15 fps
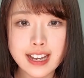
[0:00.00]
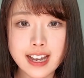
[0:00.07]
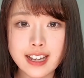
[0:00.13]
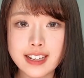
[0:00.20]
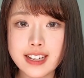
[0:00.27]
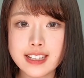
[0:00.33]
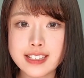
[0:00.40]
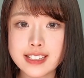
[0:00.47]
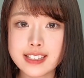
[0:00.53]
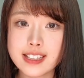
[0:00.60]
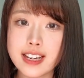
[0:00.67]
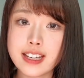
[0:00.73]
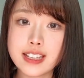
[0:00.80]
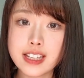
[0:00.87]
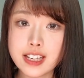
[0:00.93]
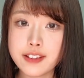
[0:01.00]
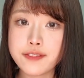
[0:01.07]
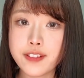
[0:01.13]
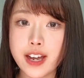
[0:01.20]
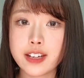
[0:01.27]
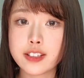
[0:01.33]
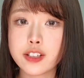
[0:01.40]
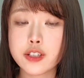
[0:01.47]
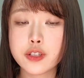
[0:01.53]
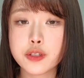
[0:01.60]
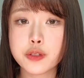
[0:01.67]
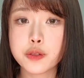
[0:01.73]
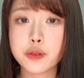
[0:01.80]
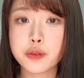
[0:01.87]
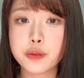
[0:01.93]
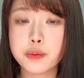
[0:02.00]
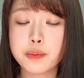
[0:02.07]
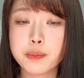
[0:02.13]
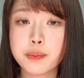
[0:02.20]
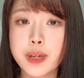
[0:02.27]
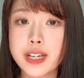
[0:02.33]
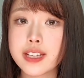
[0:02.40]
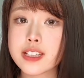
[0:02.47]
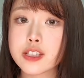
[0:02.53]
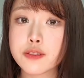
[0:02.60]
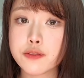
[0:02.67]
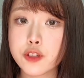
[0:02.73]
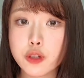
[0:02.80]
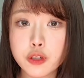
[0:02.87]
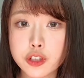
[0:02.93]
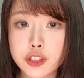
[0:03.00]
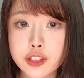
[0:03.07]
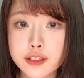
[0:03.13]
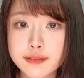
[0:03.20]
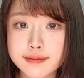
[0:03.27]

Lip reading: That is a key factor to make us feel good.